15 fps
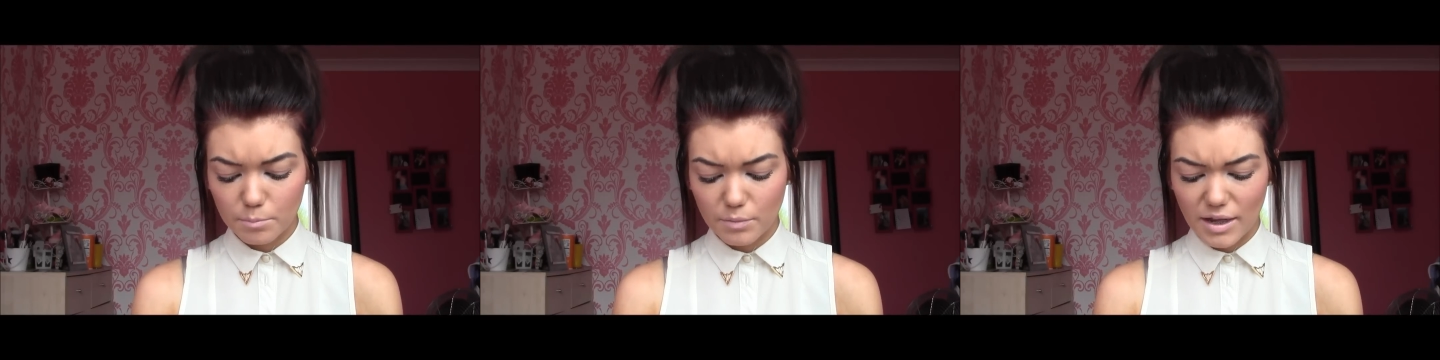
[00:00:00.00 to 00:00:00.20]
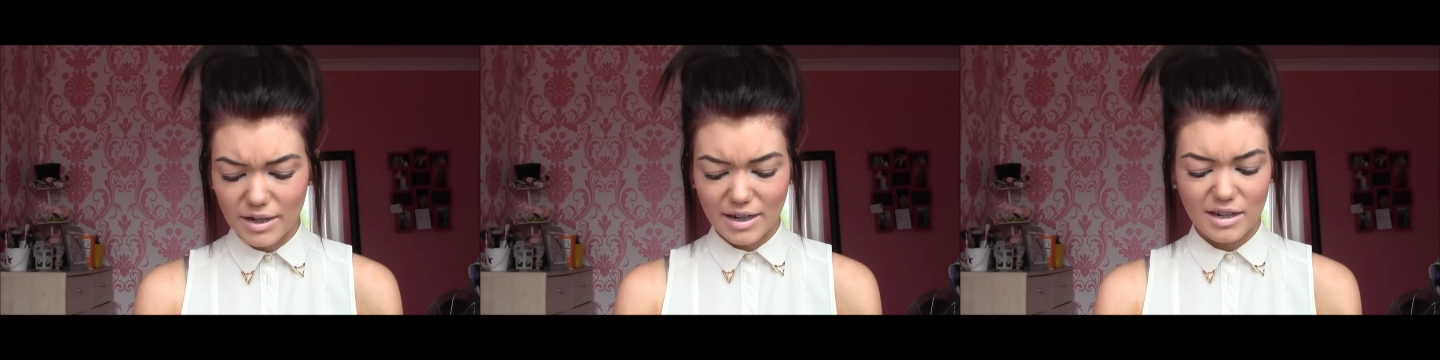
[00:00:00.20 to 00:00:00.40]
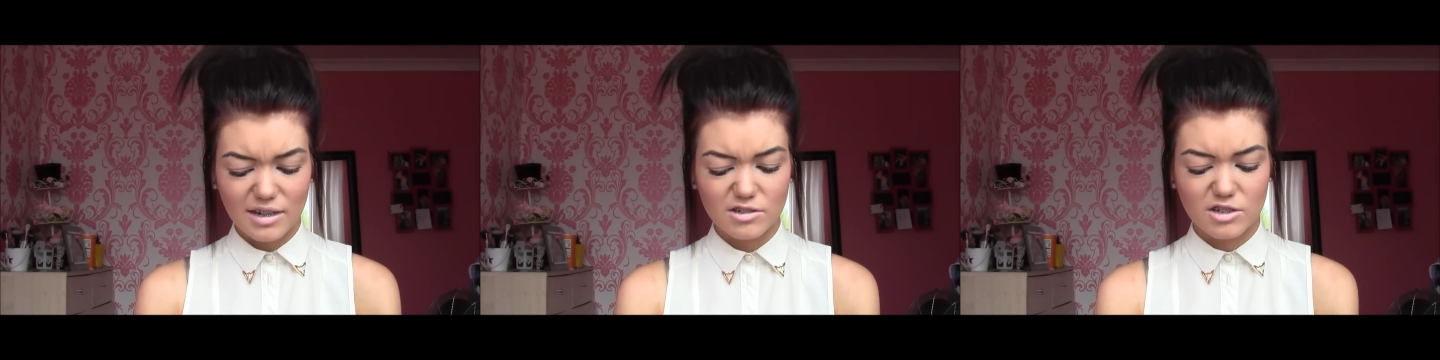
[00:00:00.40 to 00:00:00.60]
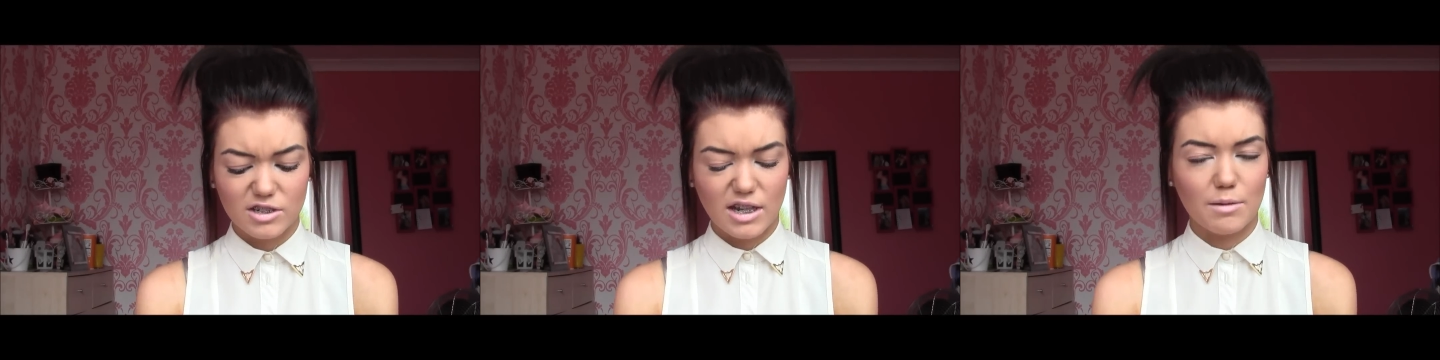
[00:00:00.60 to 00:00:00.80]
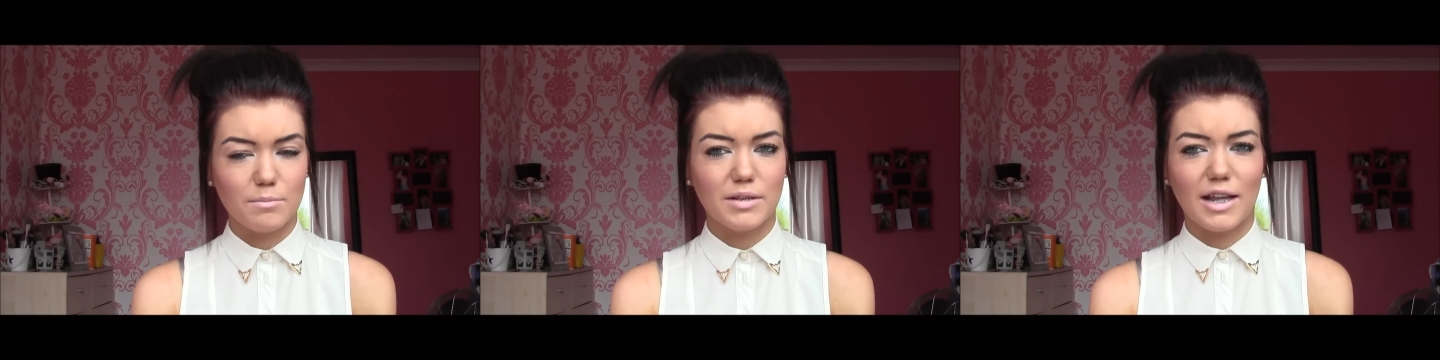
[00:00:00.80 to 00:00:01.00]
And I just
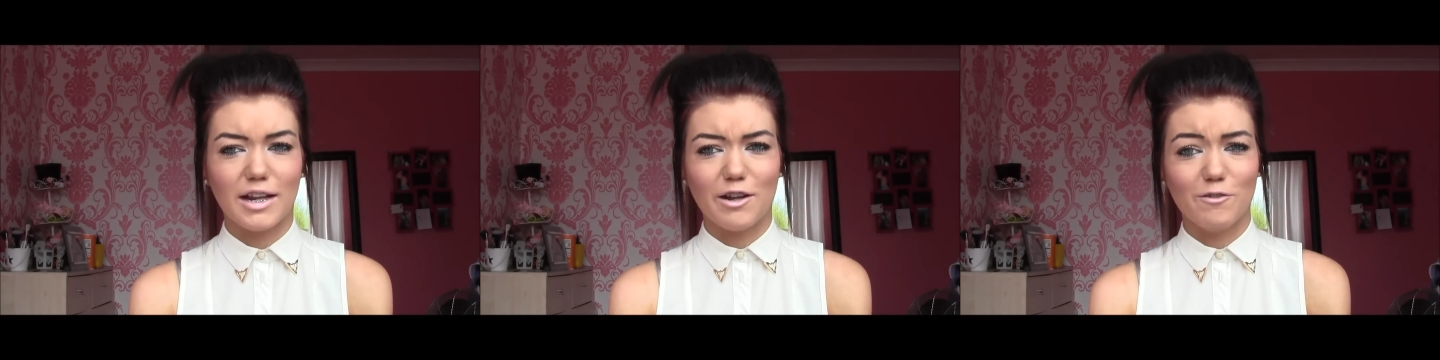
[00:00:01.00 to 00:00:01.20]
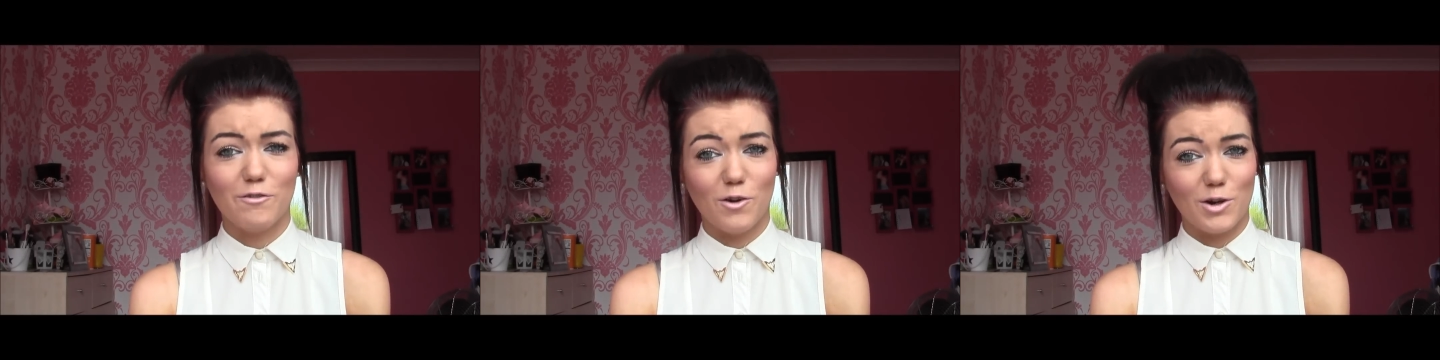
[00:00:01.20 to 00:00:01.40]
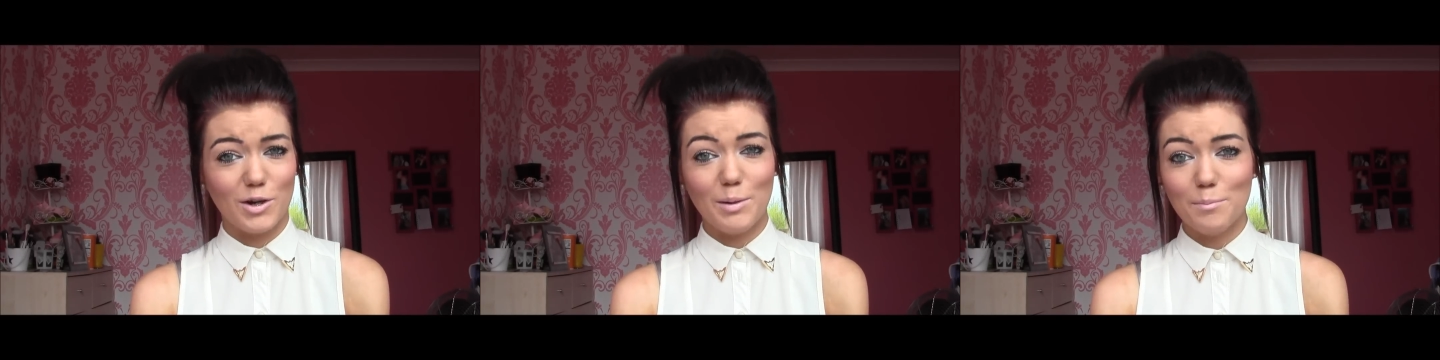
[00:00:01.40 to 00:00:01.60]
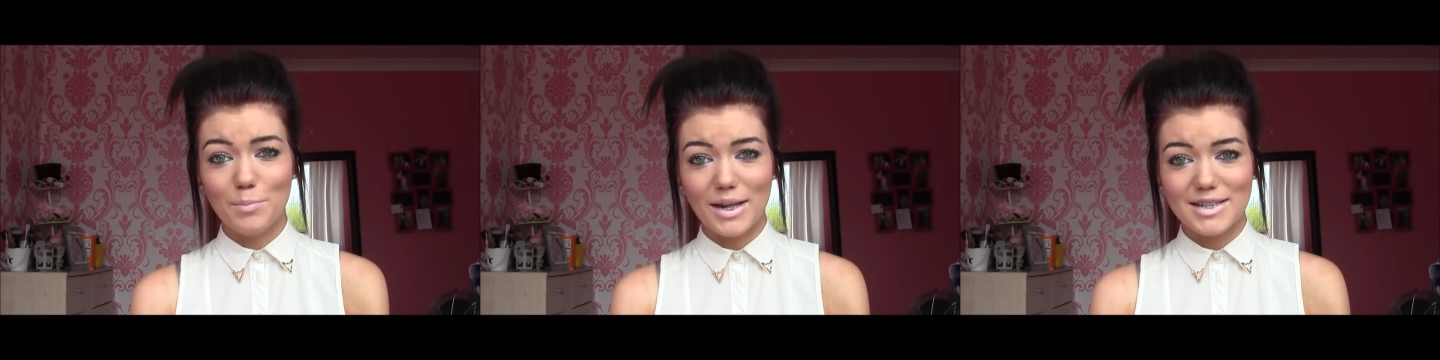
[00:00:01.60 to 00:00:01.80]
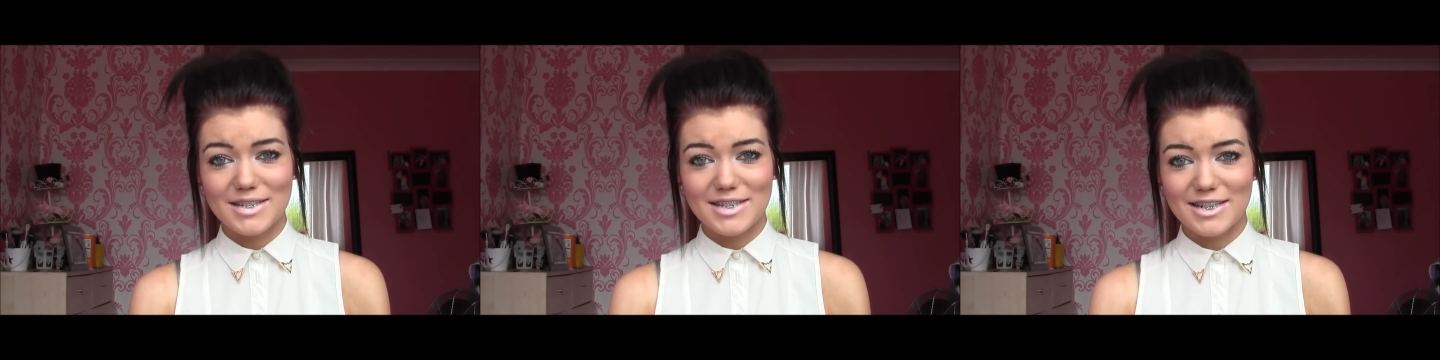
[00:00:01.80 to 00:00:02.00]
can't be like affording
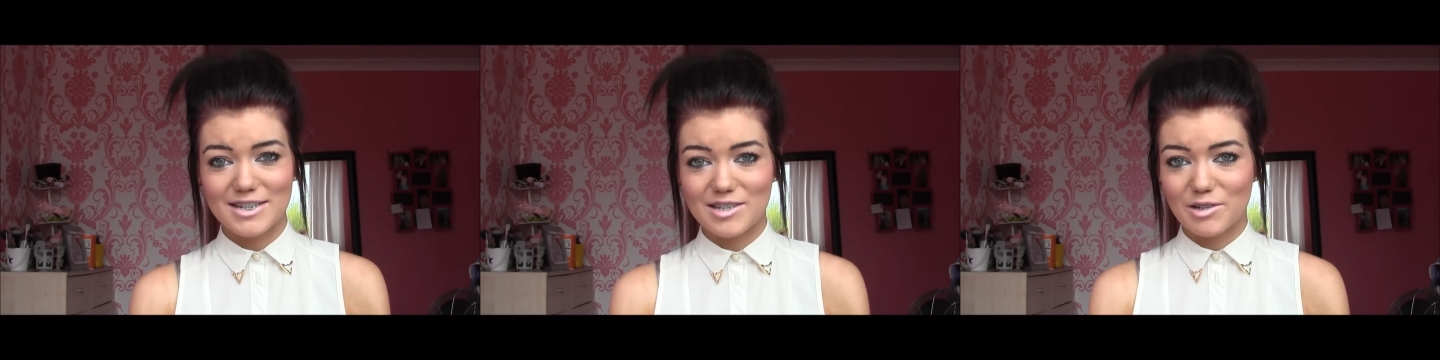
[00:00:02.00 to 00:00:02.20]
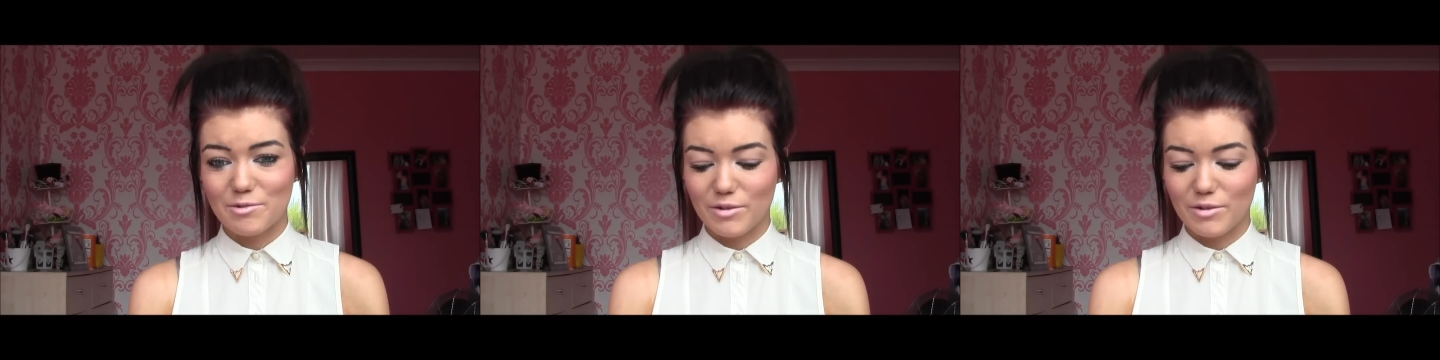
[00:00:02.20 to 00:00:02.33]
paying 60